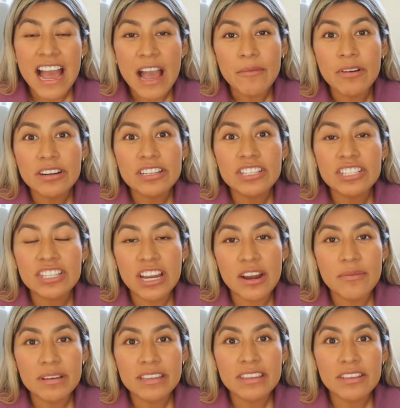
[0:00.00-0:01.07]
I want to
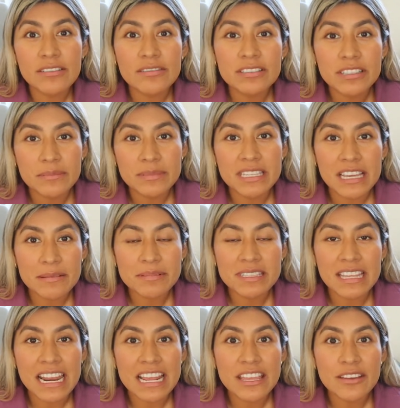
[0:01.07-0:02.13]
share with you some tips
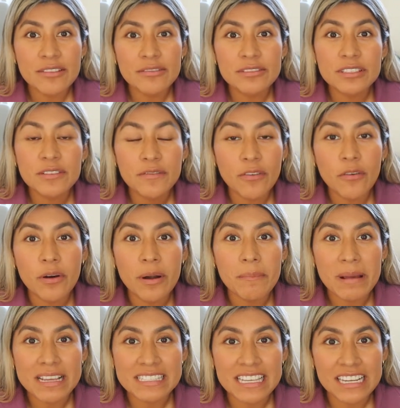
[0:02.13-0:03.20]
that I use for
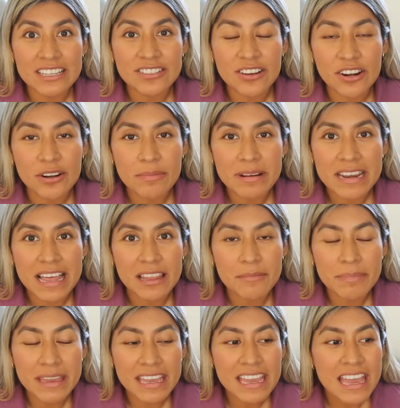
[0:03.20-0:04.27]
my second daughter
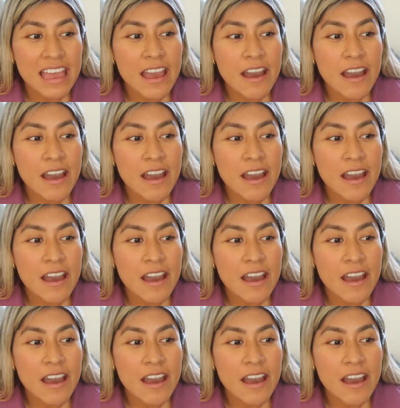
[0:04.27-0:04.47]
Penelope,